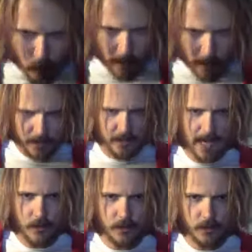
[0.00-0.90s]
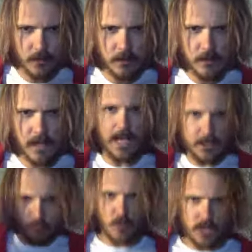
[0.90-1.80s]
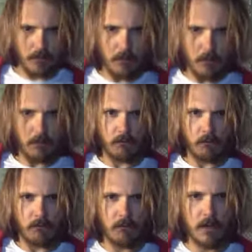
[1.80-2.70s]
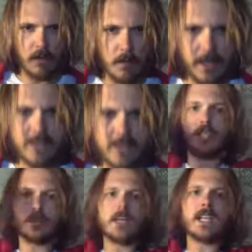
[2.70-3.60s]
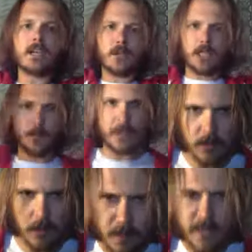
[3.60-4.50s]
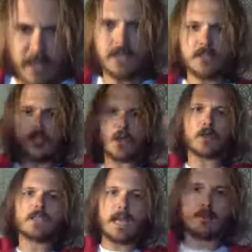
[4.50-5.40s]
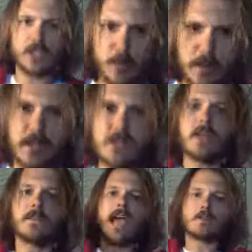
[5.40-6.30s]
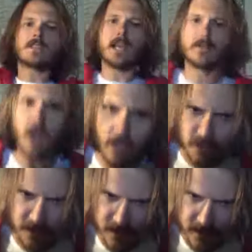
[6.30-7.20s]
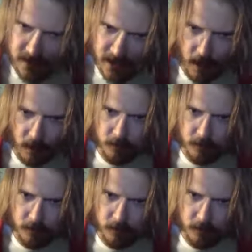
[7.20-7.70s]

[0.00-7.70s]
encounter as real, but it's actually really, really real because it's so conceptually real it's on the outside of consciousness itself,